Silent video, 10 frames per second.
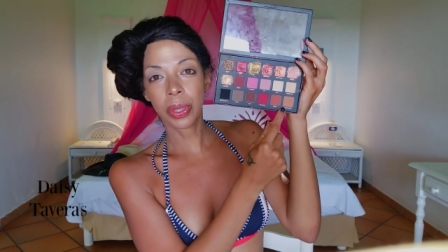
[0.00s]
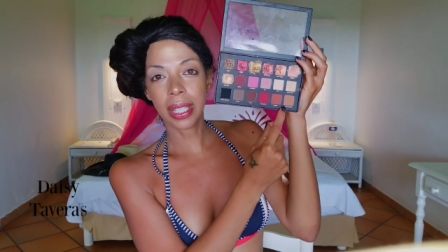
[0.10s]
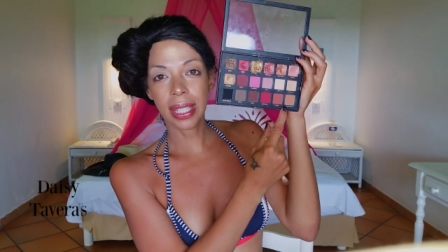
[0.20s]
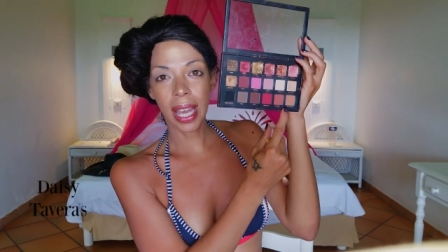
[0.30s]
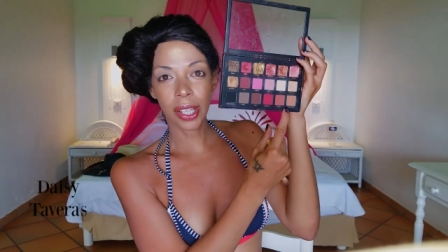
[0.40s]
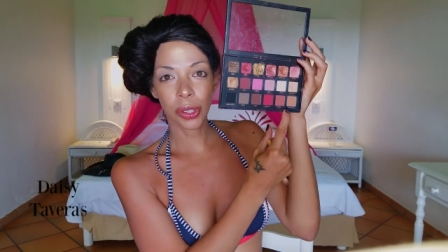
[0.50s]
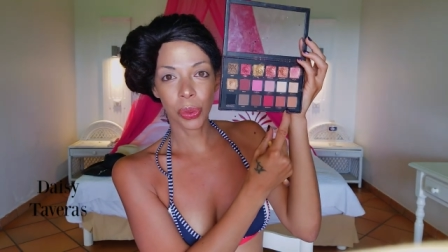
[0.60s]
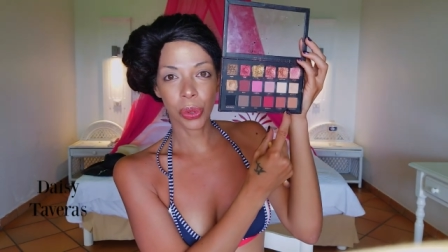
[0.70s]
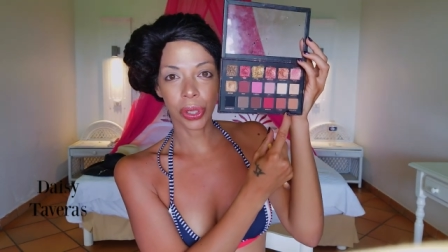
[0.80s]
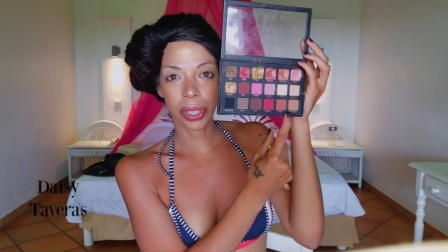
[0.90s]
with
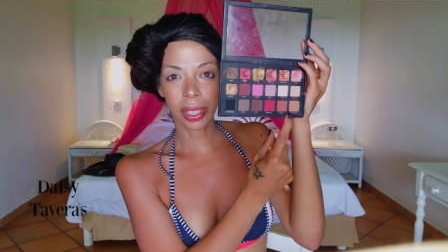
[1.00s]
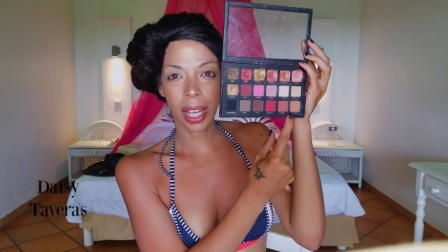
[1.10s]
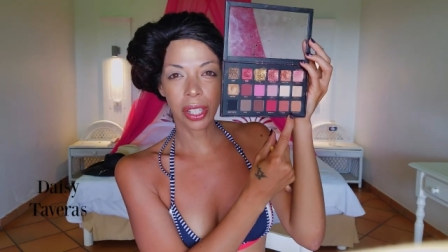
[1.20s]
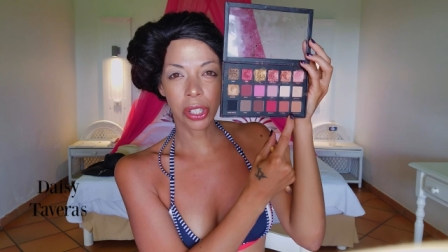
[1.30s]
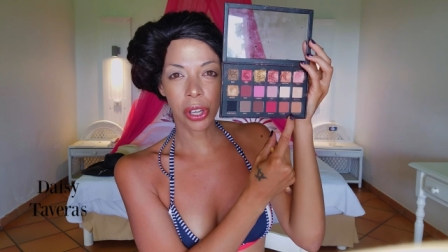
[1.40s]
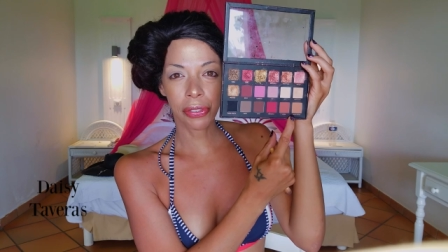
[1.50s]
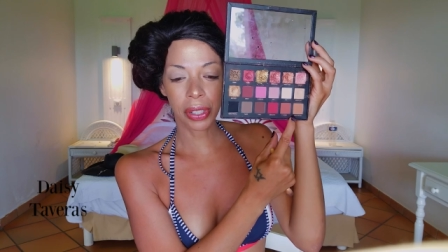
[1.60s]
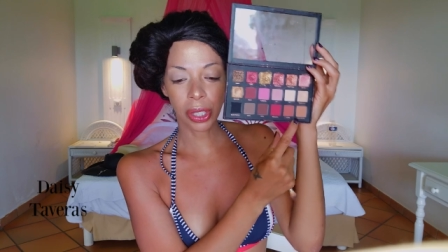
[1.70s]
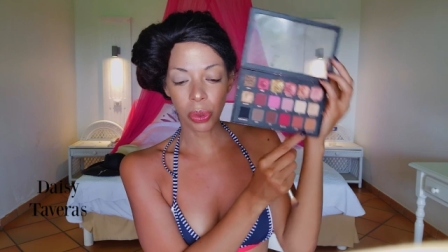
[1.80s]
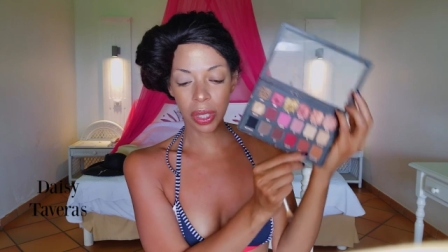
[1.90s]
sandalwood. I don't know, I
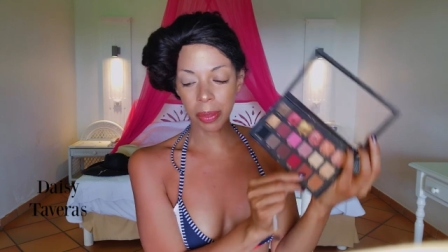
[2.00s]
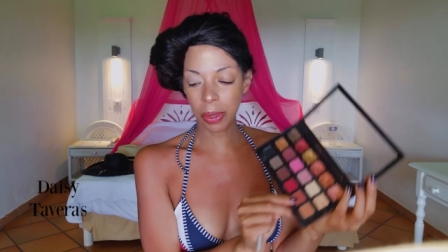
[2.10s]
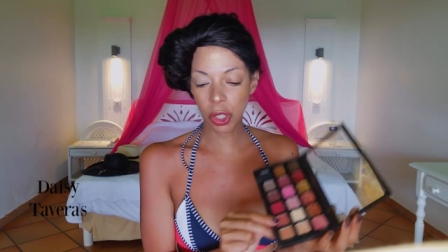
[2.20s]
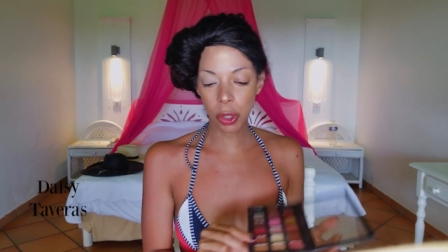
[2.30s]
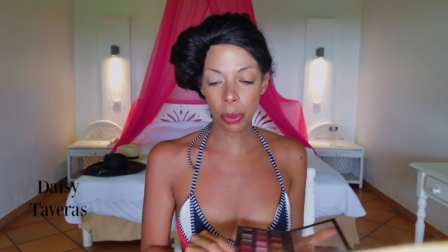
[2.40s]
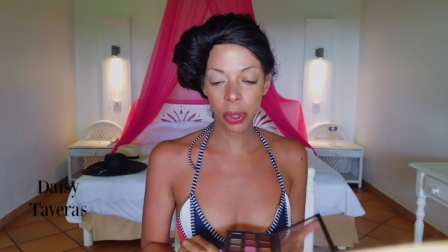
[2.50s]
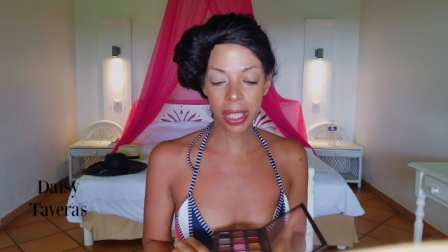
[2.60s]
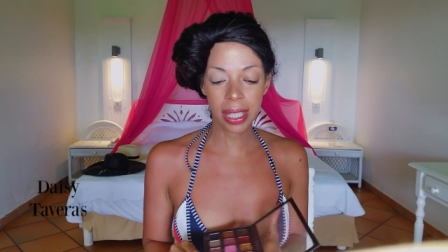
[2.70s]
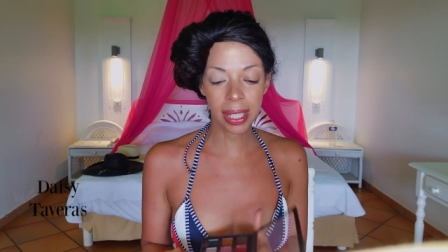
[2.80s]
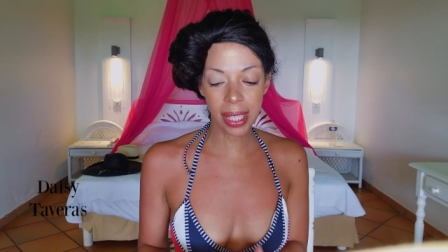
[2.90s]
feel like doing something smoky
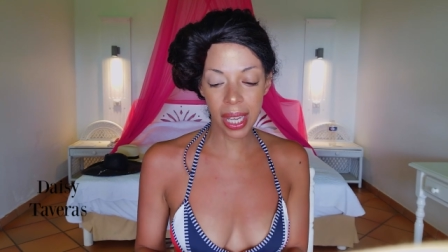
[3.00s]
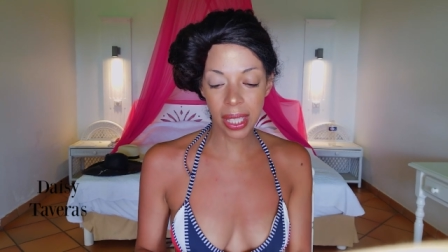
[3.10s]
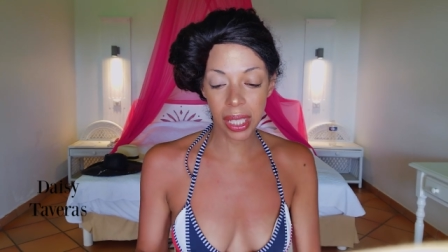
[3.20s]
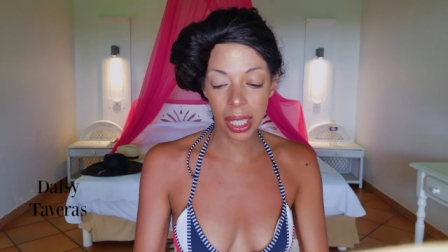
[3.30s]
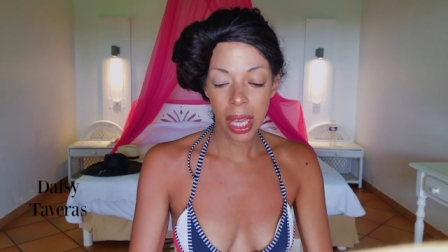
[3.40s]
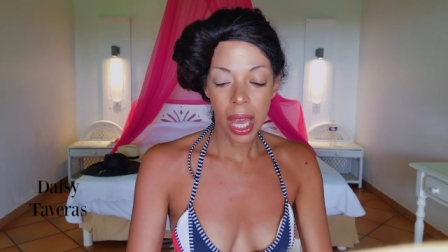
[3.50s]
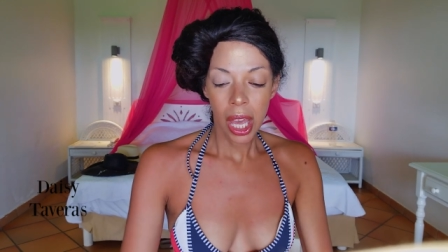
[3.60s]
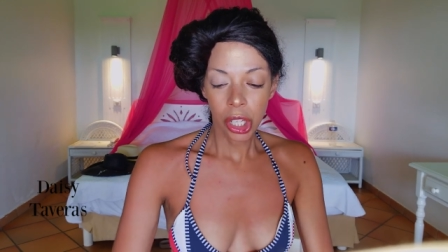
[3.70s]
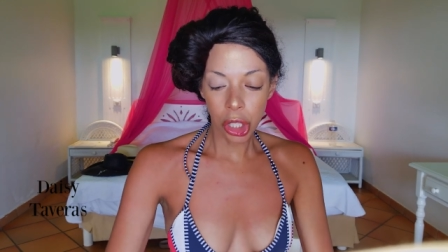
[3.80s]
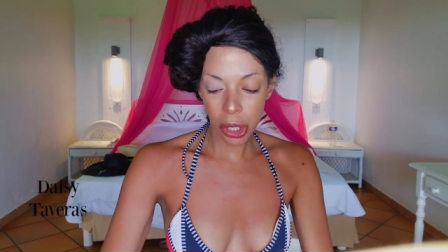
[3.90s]
and sexy.
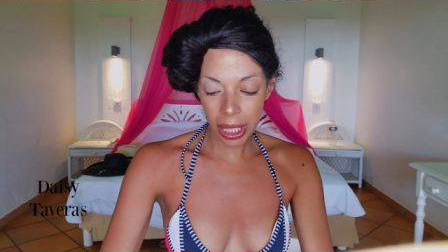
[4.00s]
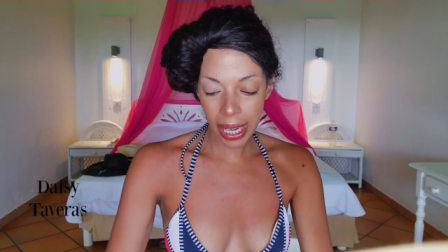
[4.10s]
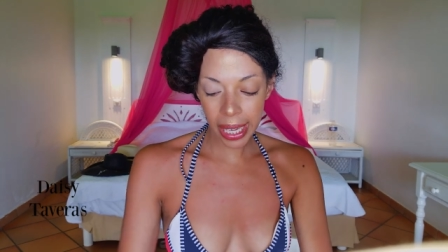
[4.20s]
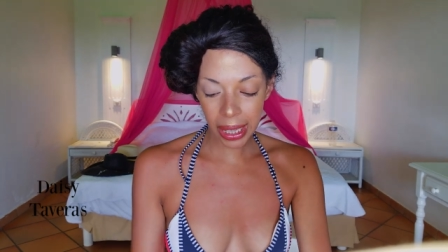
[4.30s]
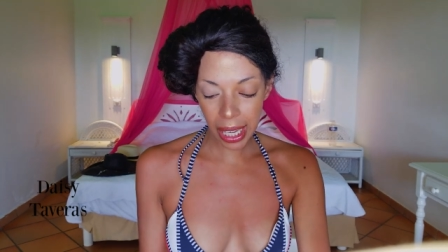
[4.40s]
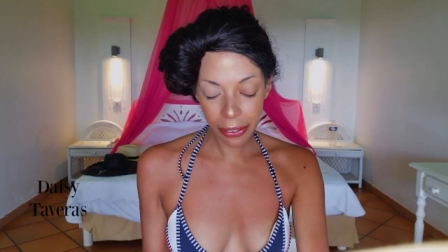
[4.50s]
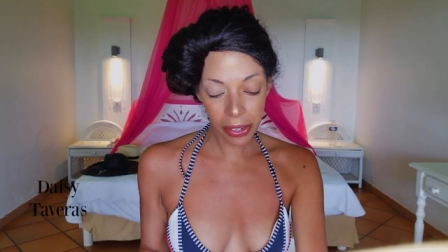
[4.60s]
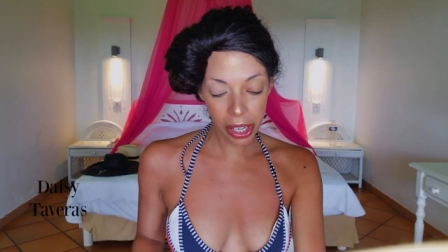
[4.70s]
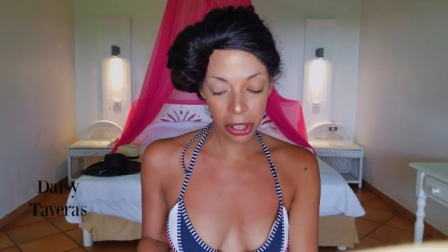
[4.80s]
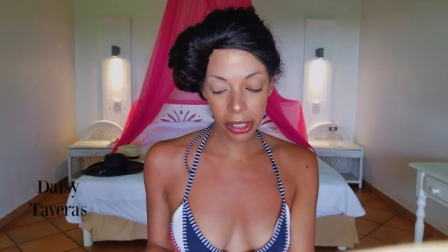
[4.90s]
You know, the nightlife
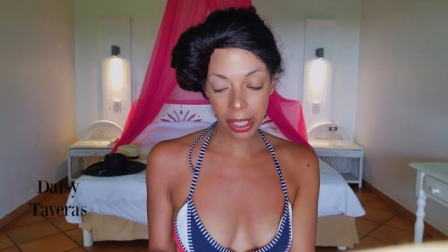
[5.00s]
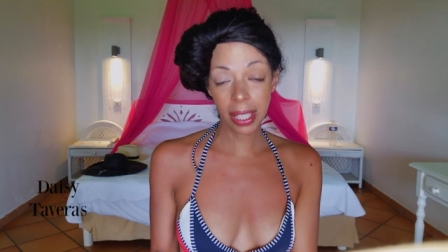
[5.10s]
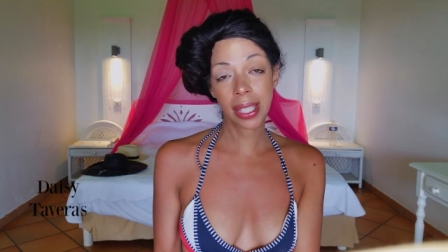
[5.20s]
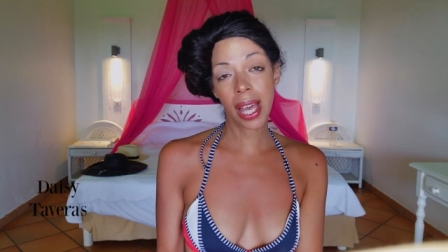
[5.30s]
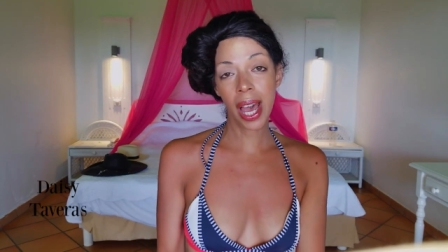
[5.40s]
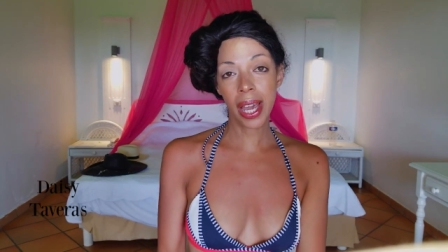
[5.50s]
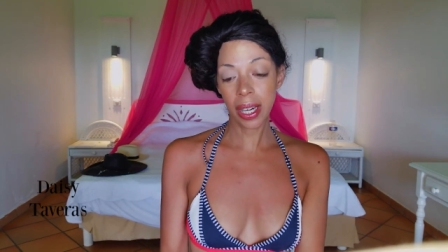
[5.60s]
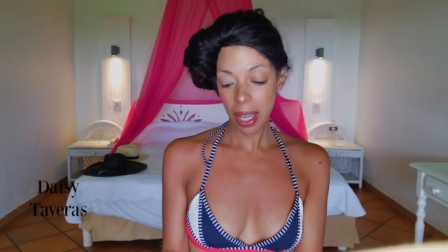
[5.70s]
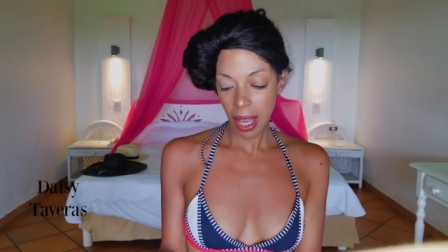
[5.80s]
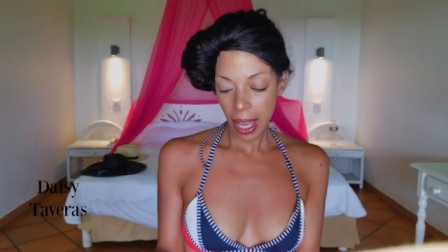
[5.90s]
here in this side
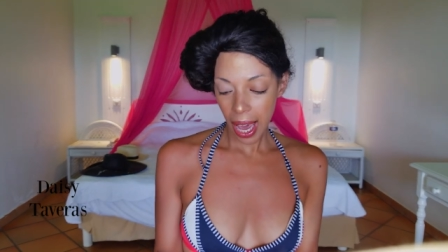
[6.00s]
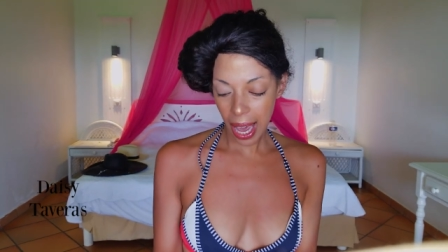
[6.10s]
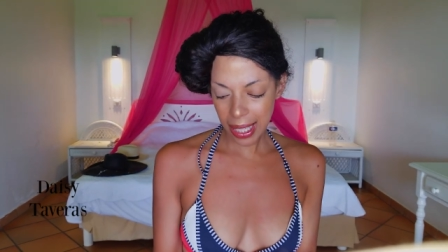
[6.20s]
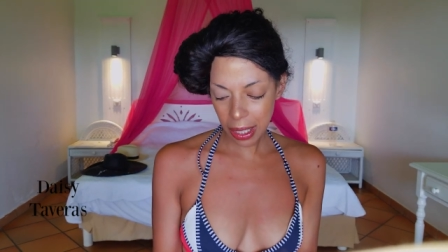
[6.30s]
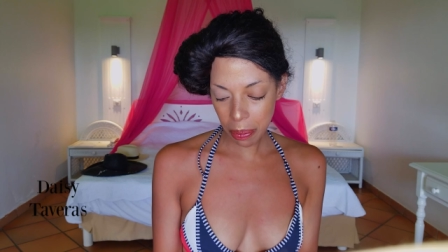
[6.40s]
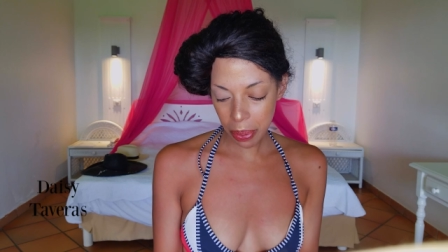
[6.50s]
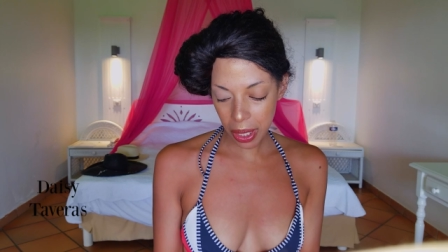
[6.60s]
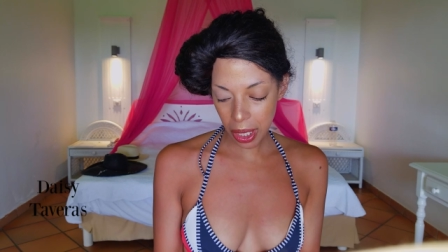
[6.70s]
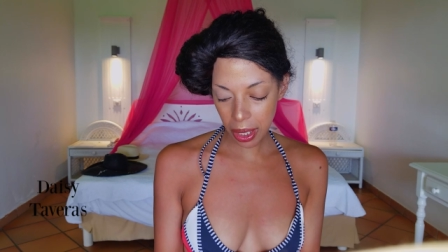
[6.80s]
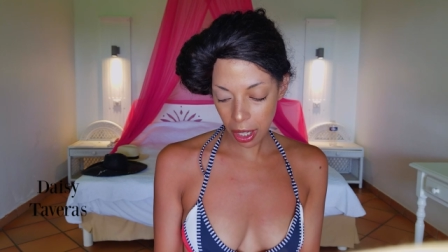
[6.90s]
hasn't
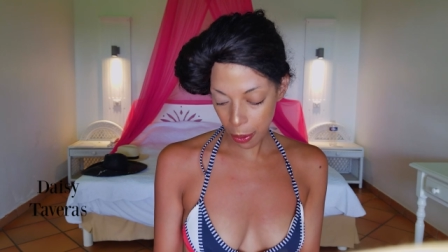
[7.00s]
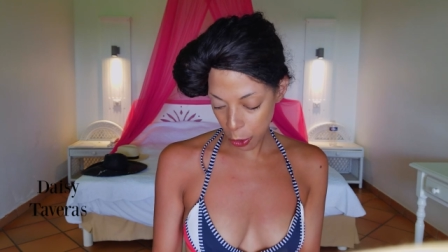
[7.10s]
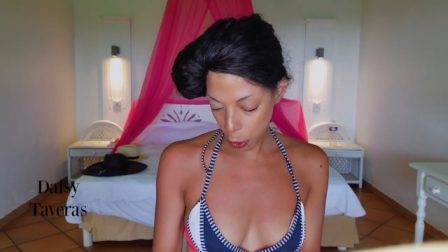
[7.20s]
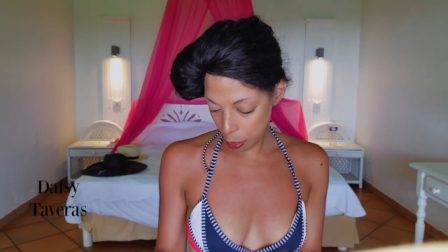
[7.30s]
been up to